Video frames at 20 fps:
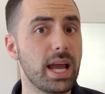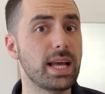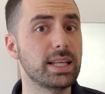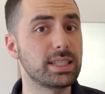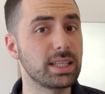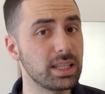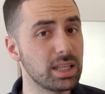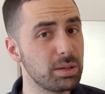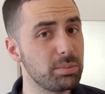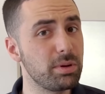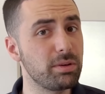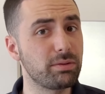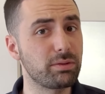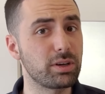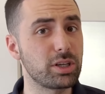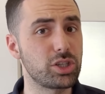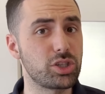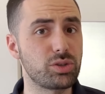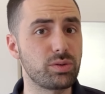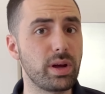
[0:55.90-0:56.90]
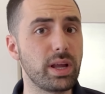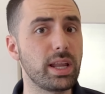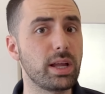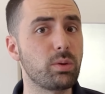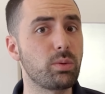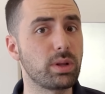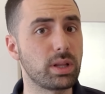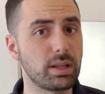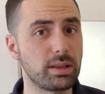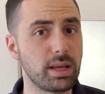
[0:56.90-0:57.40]
it's a little bit frustrating
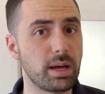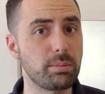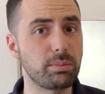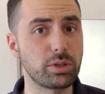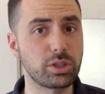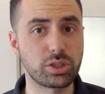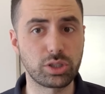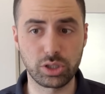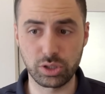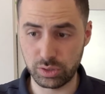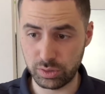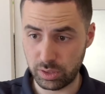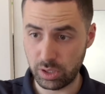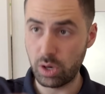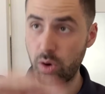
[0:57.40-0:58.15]
when the temperatures